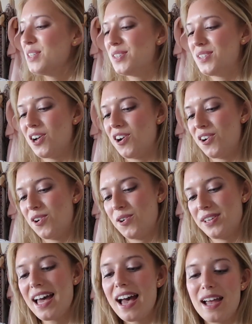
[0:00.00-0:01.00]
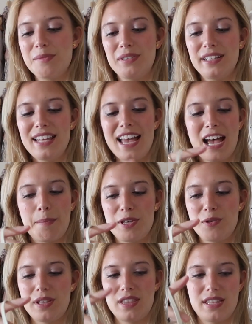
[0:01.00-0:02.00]
So yeah, I'm really
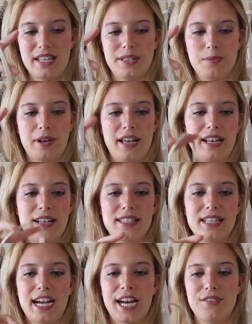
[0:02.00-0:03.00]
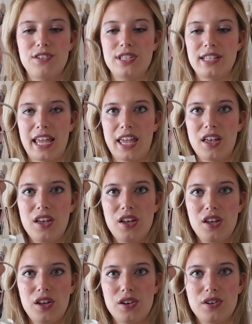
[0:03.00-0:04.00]
happy with these ones. It kind of just like
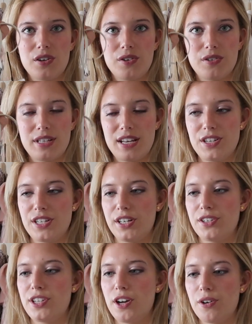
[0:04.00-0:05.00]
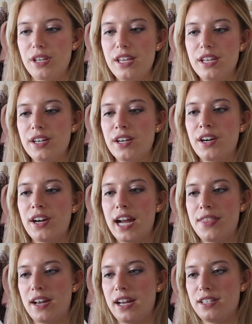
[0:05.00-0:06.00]
goes into your toe here
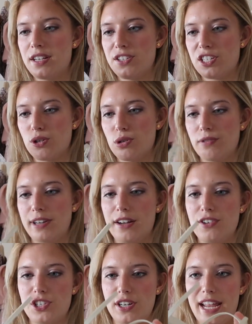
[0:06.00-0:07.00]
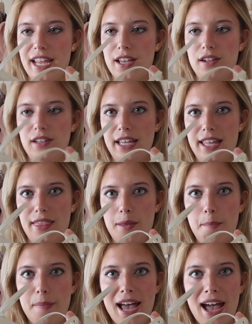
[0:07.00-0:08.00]
and then it does go around your ankle in the
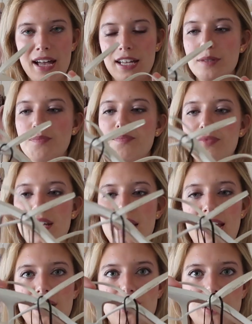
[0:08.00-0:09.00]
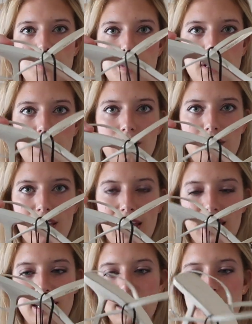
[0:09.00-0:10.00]
back and just with the little kitten